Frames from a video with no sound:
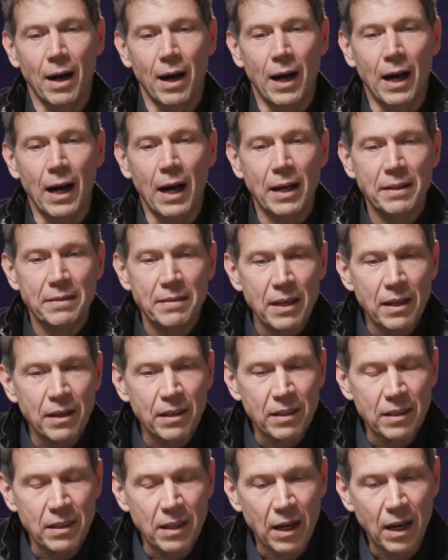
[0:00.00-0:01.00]
I think
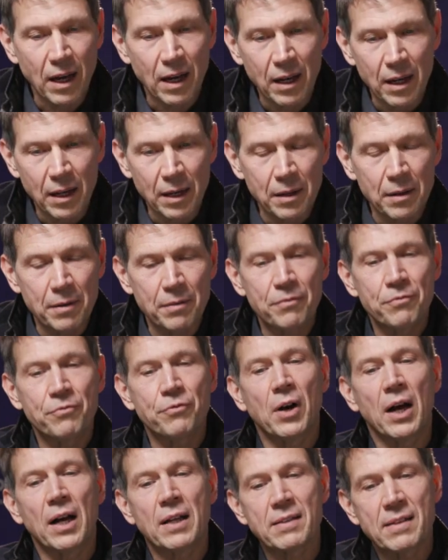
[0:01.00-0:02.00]

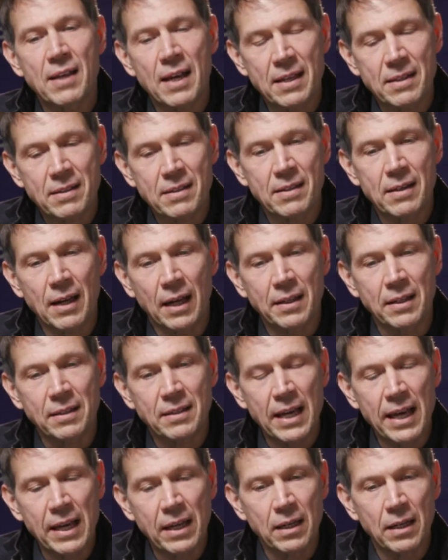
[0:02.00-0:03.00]
France has
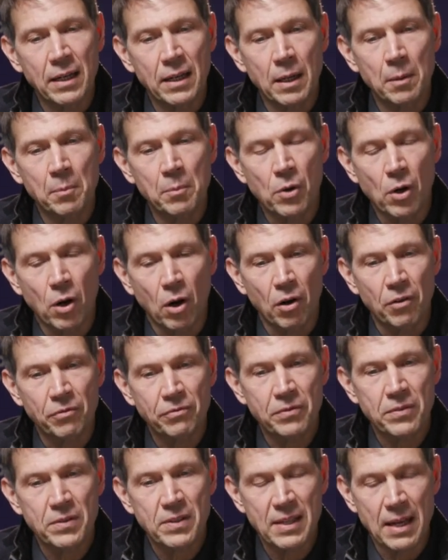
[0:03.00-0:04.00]
undertaken a number of
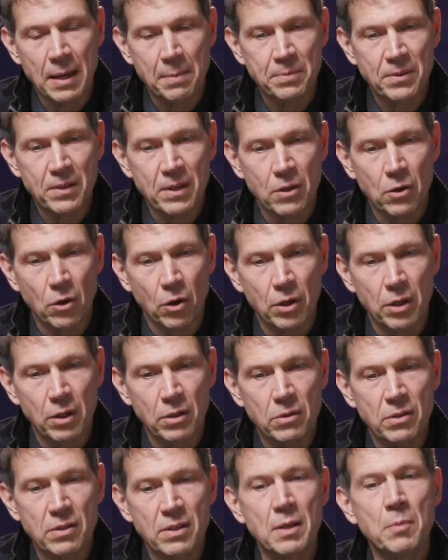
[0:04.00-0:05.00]
steps in order
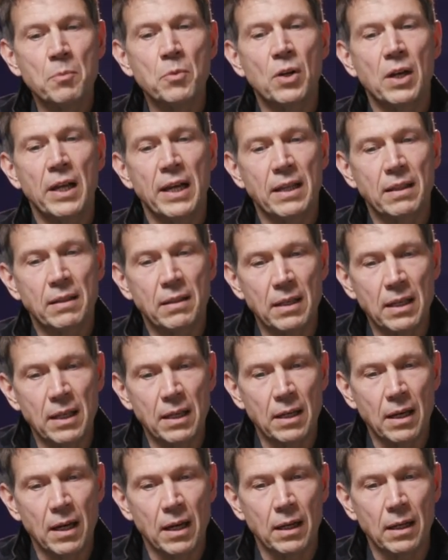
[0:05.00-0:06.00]
to stimulate
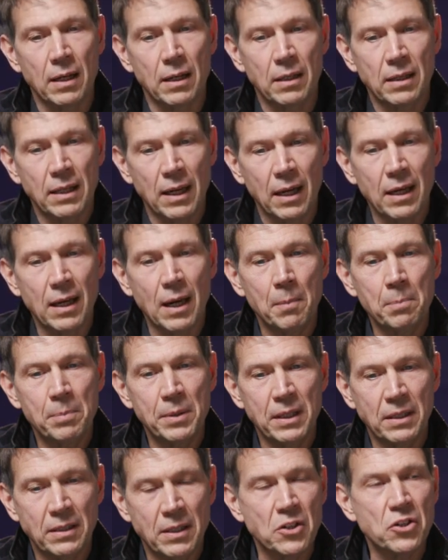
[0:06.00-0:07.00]
the young
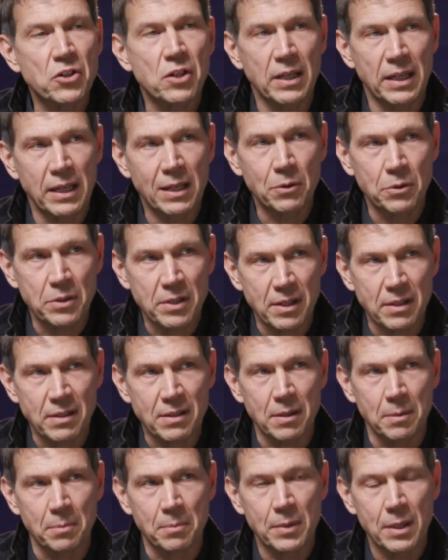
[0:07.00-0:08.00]
company digital
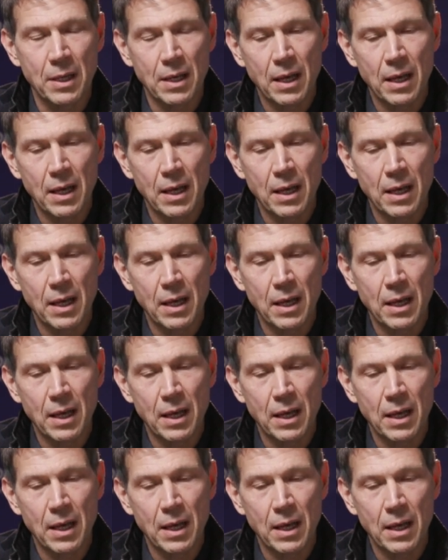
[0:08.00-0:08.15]
ecosystem